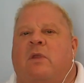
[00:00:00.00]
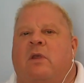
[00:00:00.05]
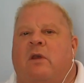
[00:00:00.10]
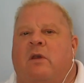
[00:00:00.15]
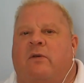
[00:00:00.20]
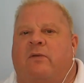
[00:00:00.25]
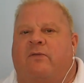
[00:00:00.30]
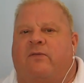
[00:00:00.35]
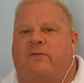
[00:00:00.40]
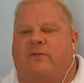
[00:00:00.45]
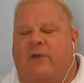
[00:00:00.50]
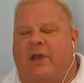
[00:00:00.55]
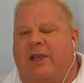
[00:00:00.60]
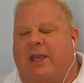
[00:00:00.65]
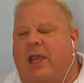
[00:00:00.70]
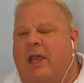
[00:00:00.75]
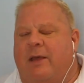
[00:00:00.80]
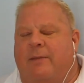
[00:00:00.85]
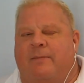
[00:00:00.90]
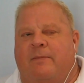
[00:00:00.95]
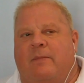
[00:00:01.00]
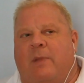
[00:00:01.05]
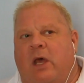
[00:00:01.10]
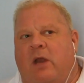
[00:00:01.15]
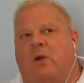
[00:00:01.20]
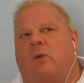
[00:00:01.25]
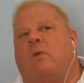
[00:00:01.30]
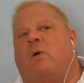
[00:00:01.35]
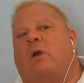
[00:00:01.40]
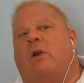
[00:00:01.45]
if, again,
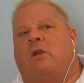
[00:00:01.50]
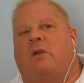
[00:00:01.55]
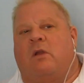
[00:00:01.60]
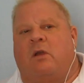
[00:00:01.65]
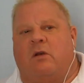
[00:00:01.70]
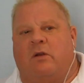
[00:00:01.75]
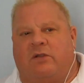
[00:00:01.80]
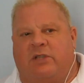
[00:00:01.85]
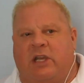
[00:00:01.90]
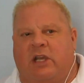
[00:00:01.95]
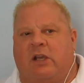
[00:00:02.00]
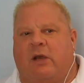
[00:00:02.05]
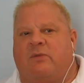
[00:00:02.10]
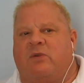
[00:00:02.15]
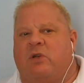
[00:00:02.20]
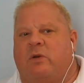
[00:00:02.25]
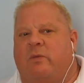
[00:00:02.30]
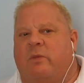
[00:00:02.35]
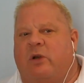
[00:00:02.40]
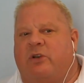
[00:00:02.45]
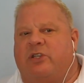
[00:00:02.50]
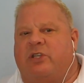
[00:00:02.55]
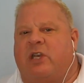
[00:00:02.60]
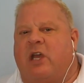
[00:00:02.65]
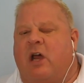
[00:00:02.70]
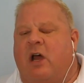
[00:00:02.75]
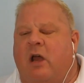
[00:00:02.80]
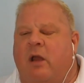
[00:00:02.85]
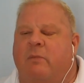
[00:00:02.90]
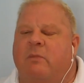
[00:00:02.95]
I don't want to, it'll take up too much
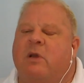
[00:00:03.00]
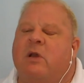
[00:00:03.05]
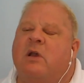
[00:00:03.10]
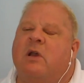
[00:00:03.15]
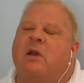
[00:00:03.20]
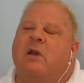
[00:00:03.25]
time,